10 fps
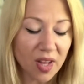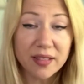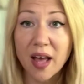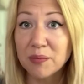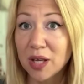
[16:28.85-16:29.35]

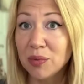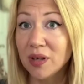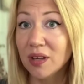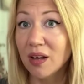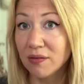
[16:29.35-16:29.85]
That may
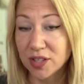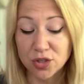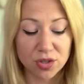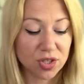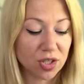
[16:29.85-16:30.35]
be of
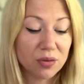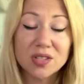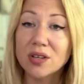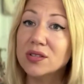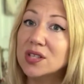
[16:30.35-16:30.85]
interest to you. It's
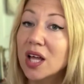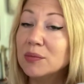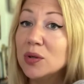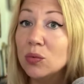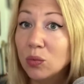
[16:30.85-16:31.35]
also telling
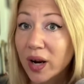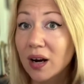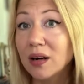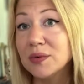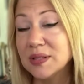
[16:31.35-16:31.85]
me where
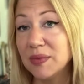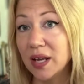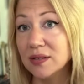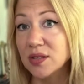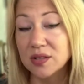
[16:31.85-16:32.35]
it was
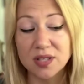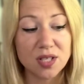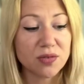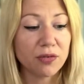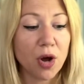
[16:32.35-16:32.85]
made. So this
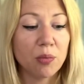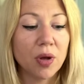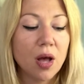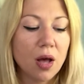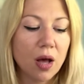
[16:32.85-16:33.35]
is from,
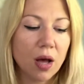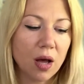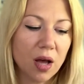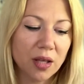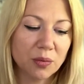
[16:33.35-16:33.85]

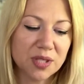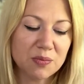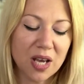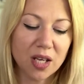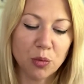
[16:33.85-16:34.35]
it was
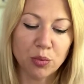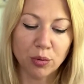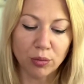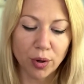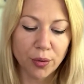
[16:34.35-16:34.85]
made in
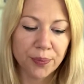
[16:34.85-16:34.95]
Peru.